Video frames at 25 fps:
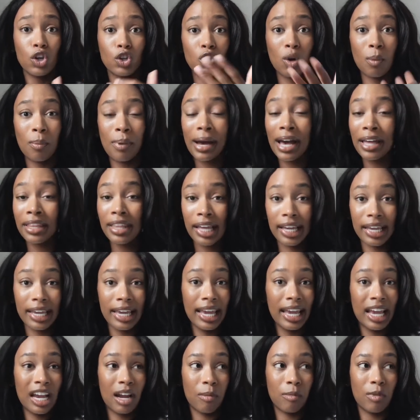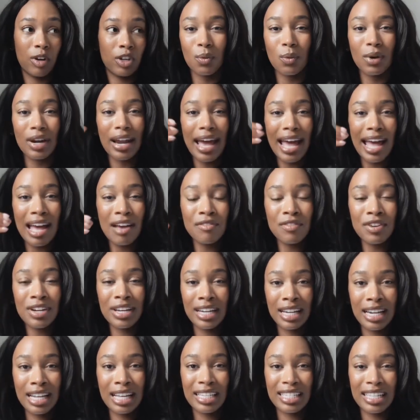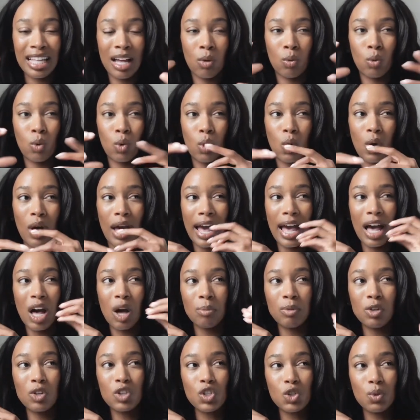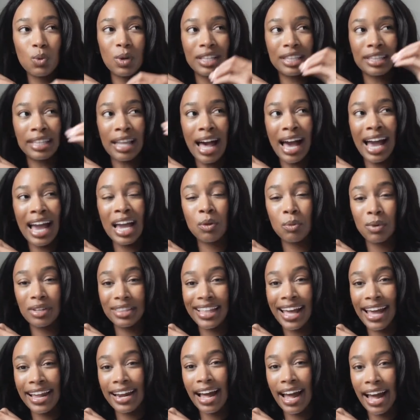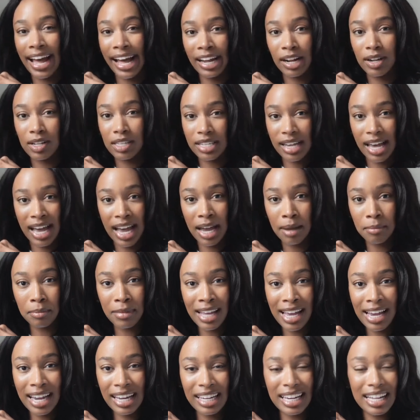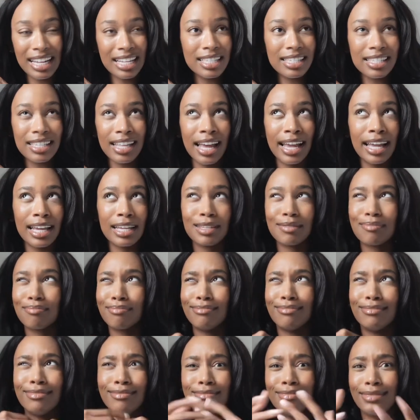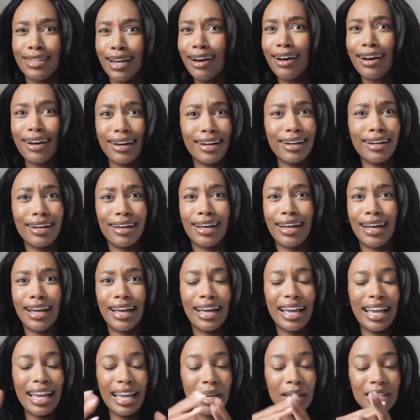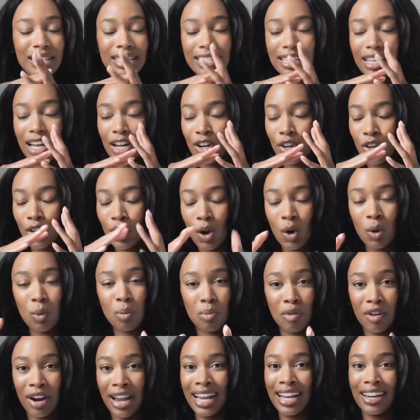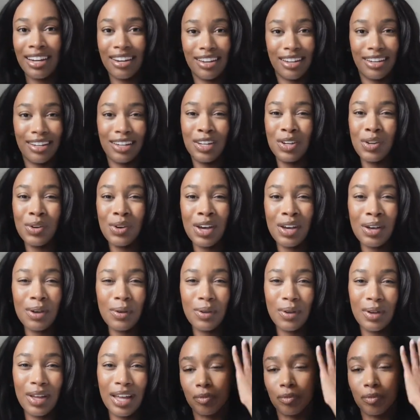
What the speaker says: you'll buy that camera, whatever it is that will help you to align with that higher timeline. It's like, duh, it's a no-brainer. You know,